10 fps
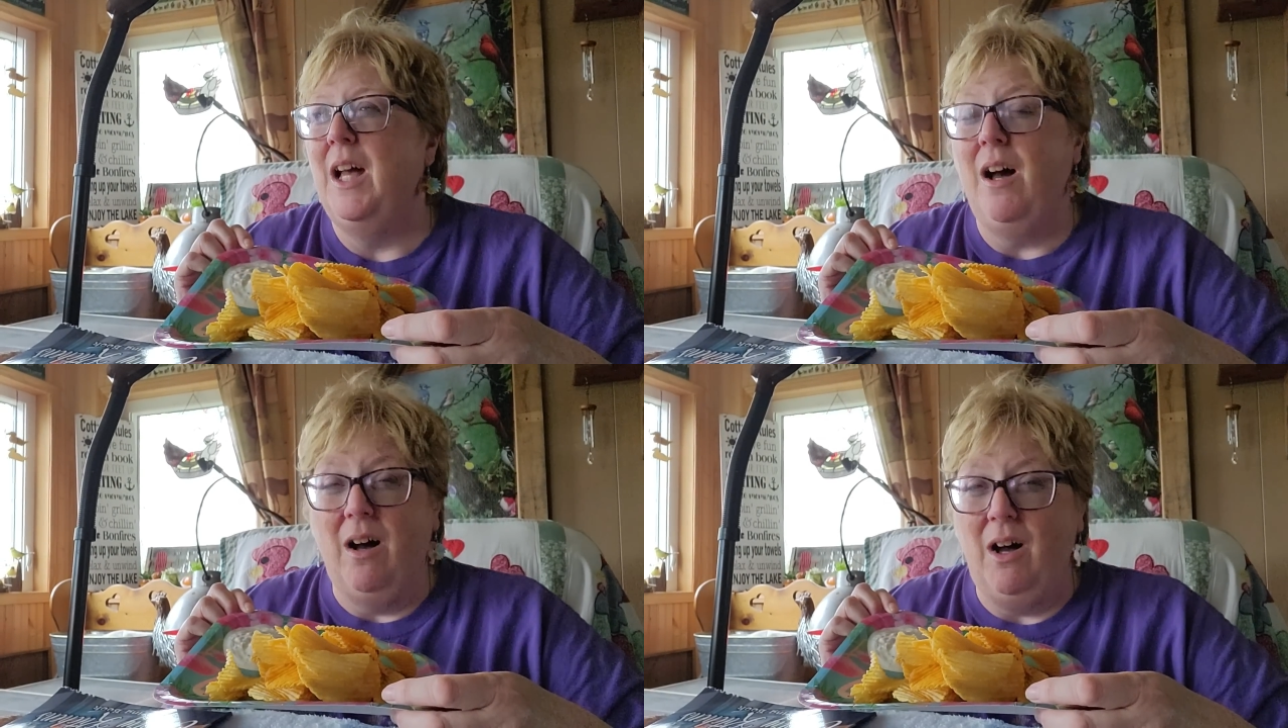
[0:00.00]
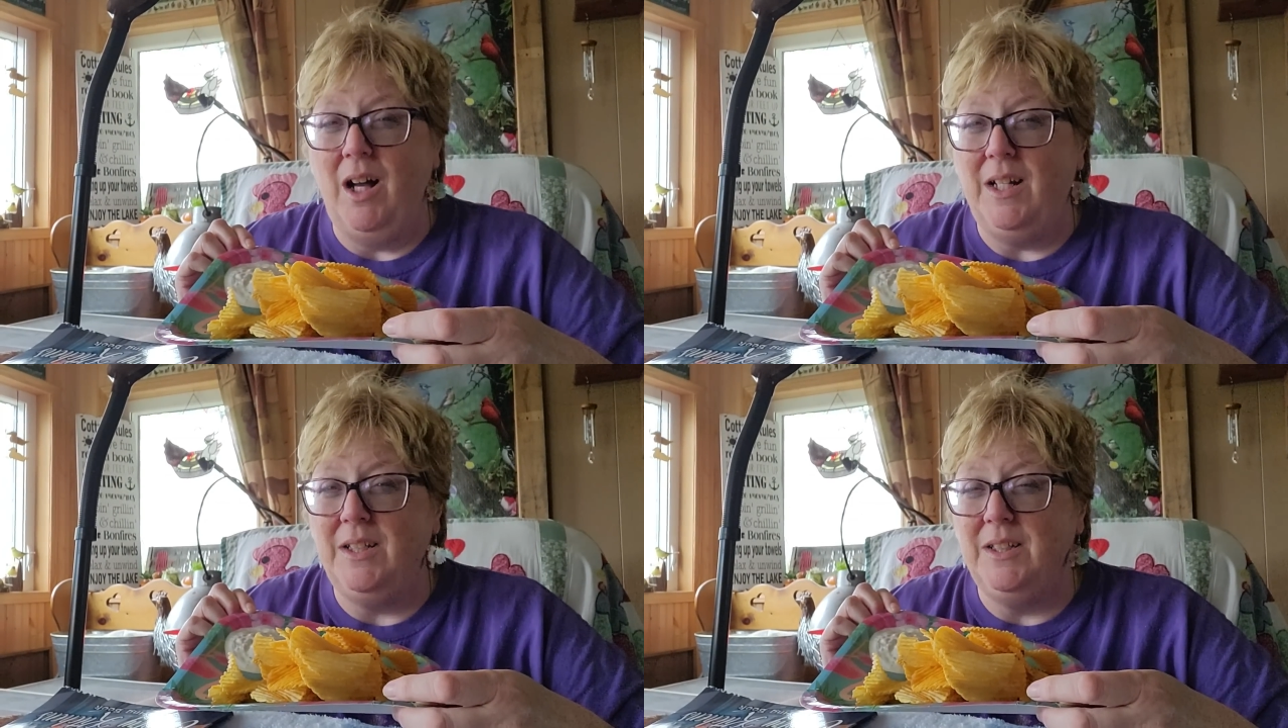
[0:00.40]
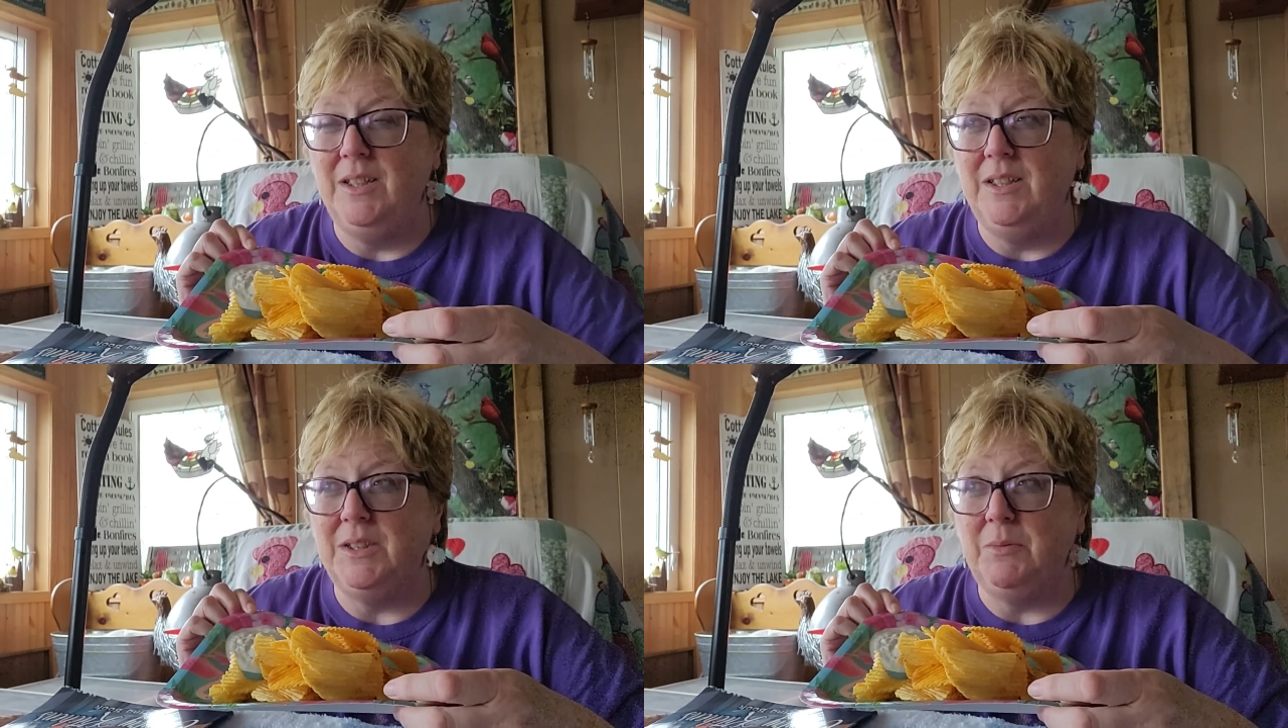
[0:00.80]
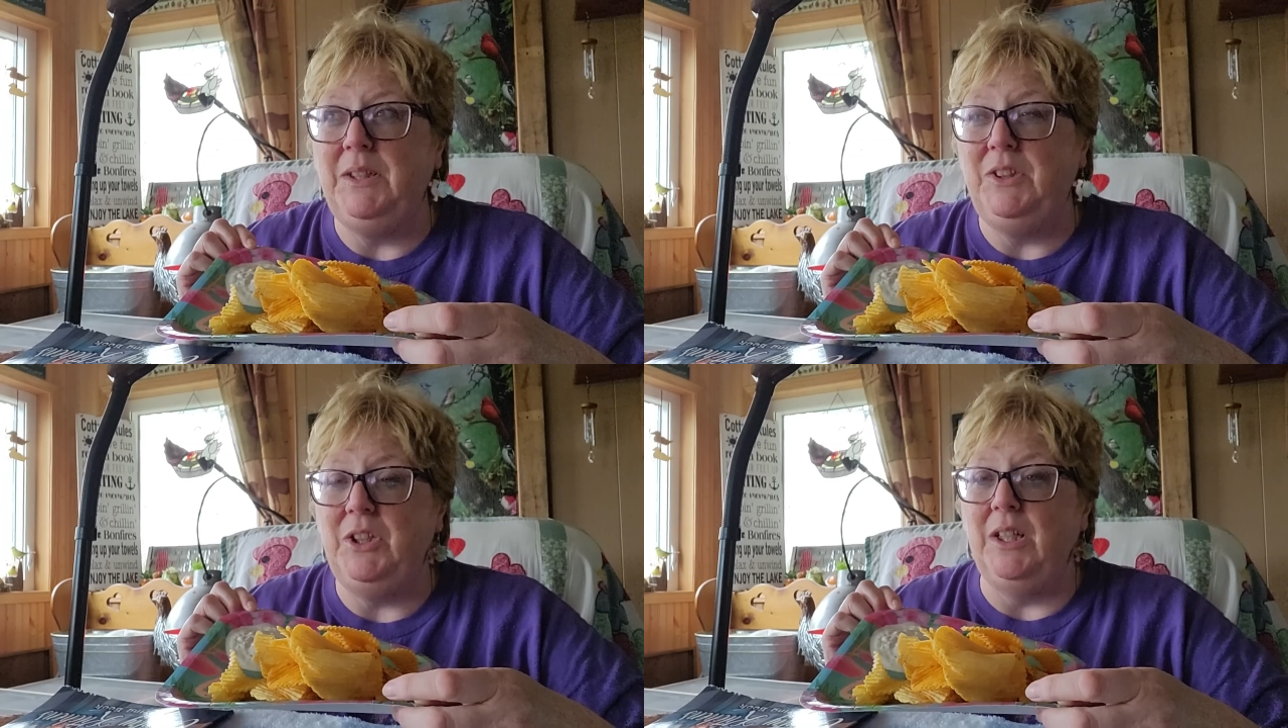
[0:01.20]
hot,
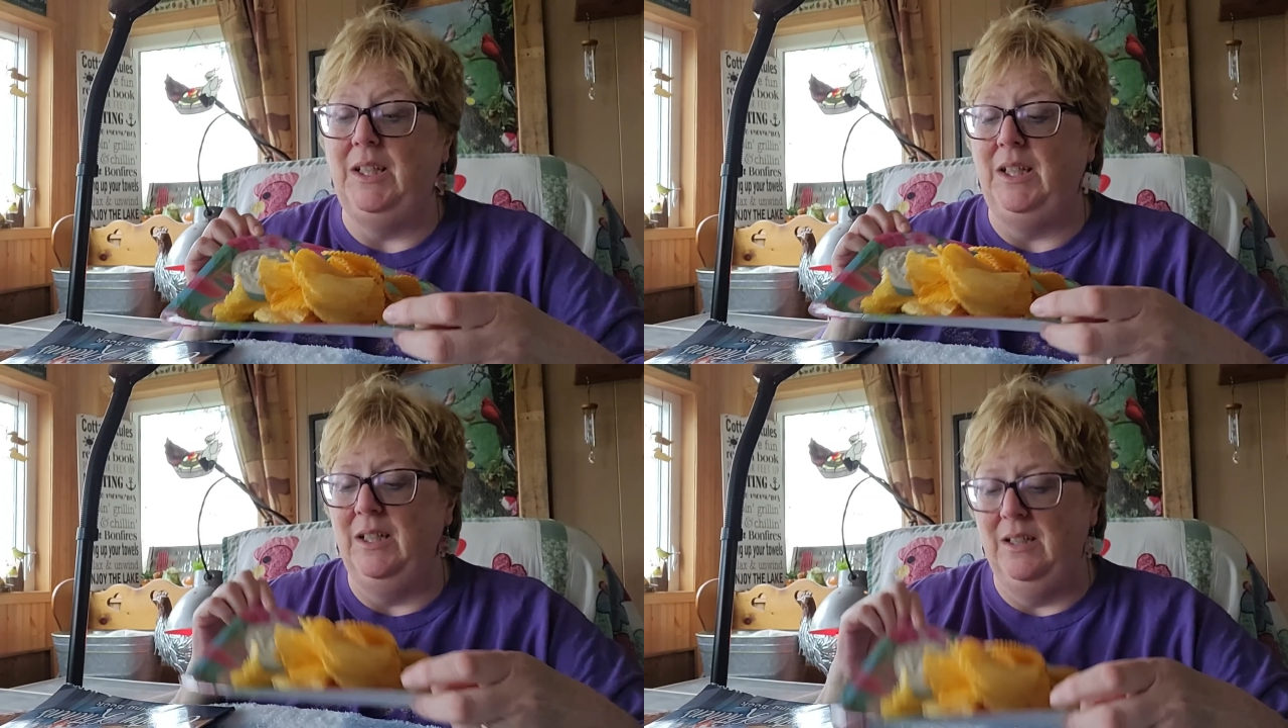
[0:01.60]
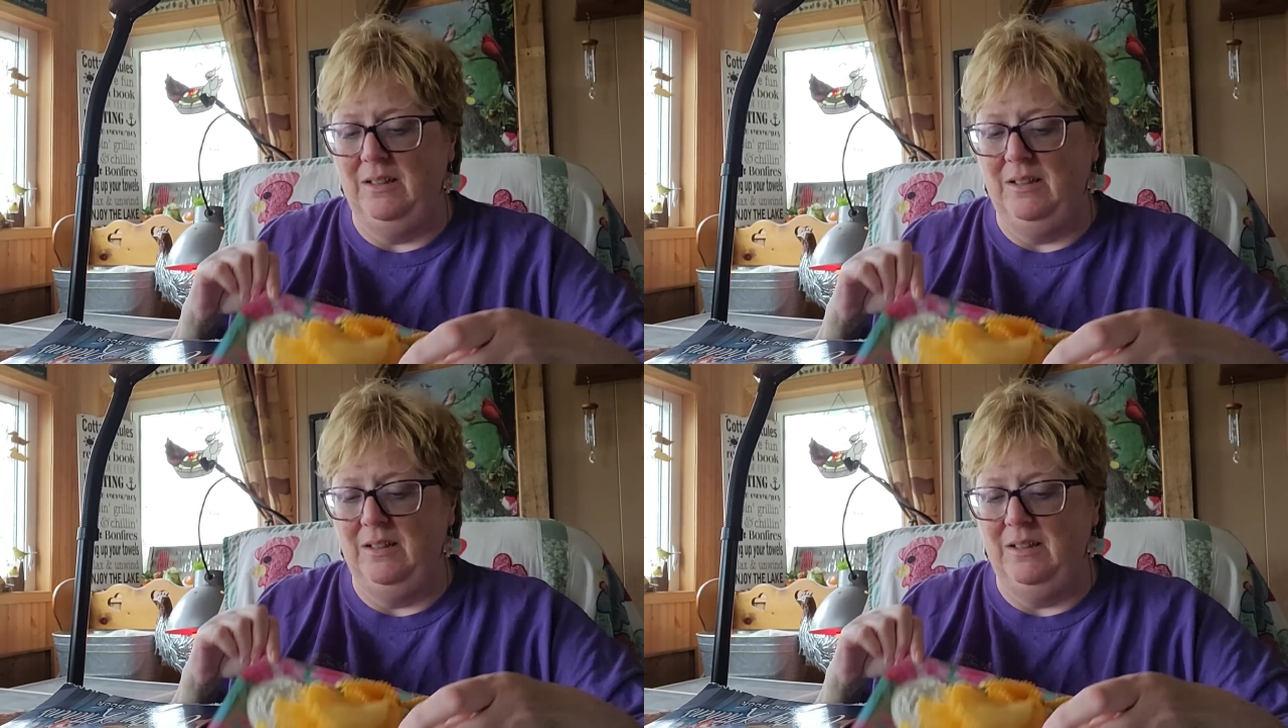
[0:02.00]
sweet chili.